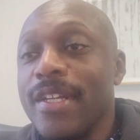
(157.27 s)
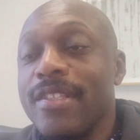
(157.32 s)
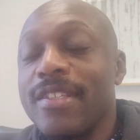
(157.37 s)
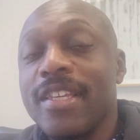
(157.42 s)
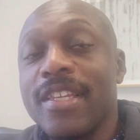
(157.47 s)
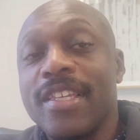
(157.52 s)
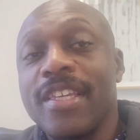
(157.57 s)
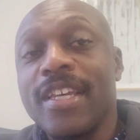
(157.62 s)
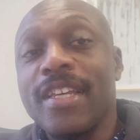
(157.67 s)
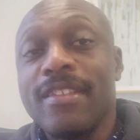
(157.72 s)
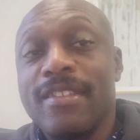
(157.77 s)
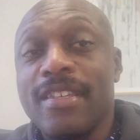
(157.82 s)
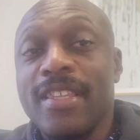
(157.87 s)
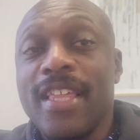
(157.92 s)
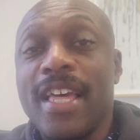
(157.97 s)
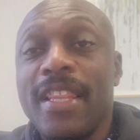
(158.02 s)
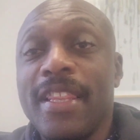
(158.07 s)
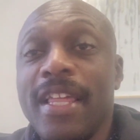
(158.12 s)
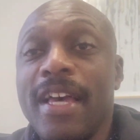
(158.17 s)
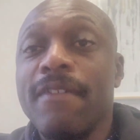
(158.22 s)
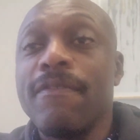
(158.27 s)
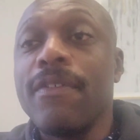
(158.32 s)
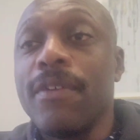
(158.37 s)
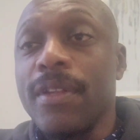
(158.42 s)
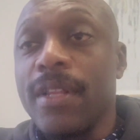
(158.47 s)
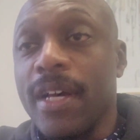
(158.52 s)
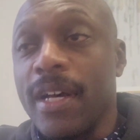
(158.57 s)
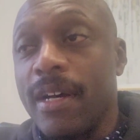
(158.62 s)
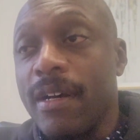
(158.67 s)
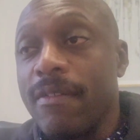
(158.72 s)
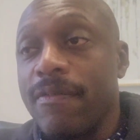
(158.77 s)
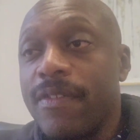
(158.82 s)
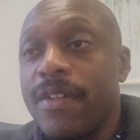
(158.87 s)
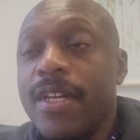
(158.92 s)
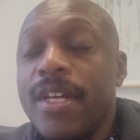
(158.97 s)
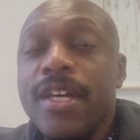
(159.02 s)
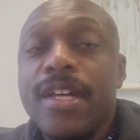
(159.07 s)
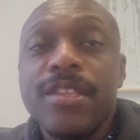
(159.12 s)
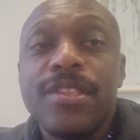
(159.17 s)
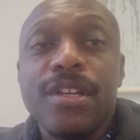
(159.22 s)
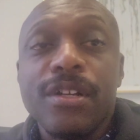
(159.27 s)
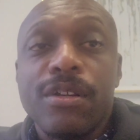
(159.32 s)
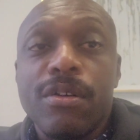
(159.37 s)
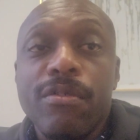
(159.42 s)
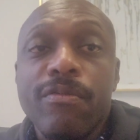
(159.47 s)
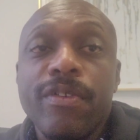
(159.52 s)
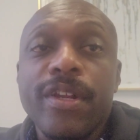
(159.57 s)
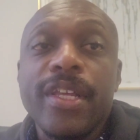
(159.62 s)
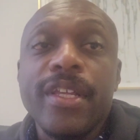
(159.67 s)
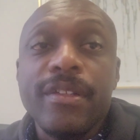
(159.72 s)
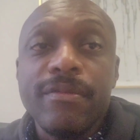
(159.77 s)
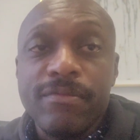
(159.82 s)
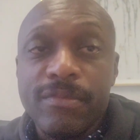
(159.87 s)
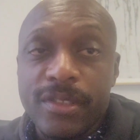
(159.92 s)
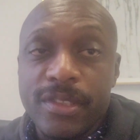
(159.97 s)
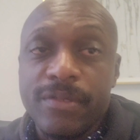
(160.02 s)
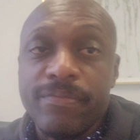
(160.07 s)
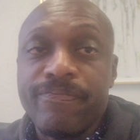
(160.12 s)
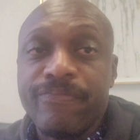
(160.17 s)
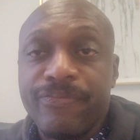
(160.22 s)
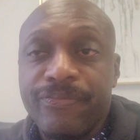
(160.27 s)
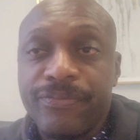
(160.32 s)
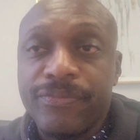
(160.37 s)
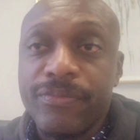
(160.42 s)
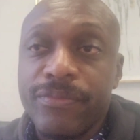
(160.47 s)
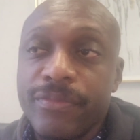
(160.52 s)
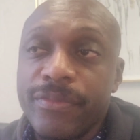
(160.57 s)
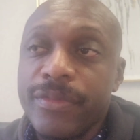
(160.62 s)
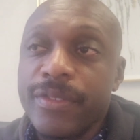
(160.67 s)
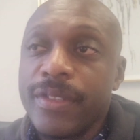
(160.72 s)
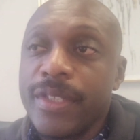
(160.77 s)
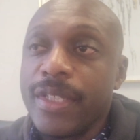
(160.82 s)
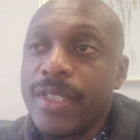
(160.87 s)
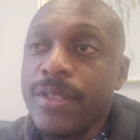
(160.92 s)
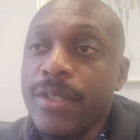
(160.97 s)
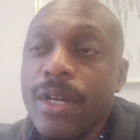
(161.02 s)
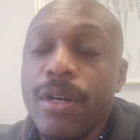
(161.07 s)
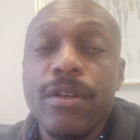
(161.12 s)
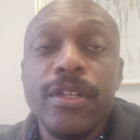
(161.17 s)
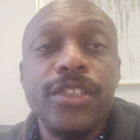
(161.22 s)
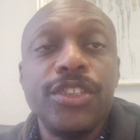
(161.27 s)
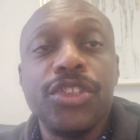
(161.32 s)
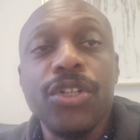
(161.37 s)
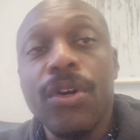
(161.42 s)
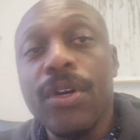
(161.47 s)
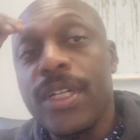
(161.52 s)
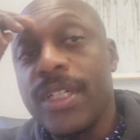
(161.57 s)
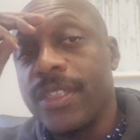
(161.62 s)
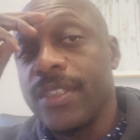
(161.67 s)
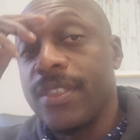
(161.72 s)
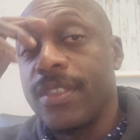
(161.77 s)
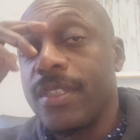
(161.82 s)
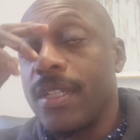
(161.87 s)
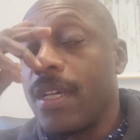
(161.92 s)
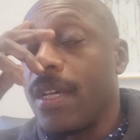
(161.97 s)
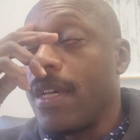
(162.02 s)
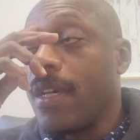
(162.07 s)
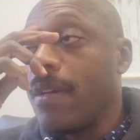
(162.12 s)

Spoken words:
to get to that level of the Kareem's, you know, and Jordan's.